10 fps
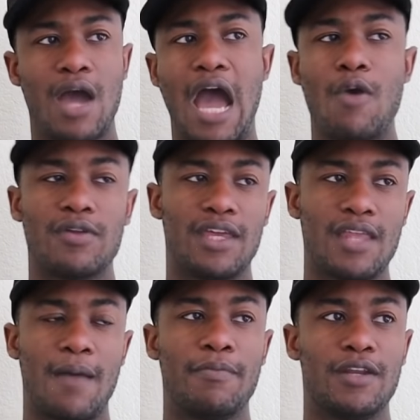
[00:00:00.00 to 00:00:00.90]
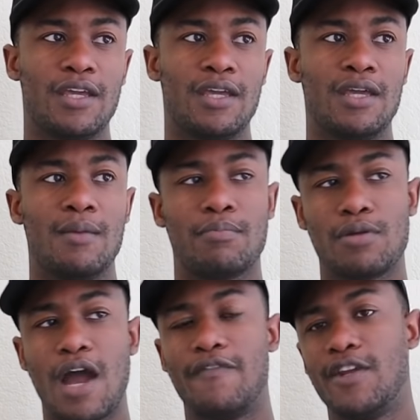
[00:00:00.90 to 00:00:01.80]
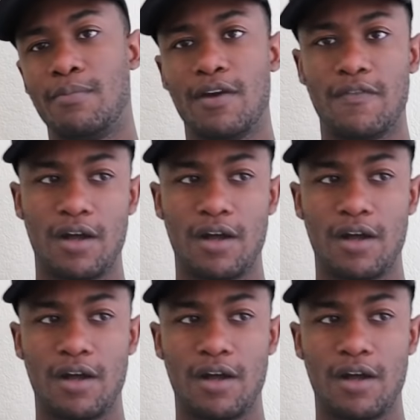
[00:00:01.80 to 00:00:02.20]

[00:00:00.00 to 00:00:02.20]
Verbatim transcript: how are they not putting profit above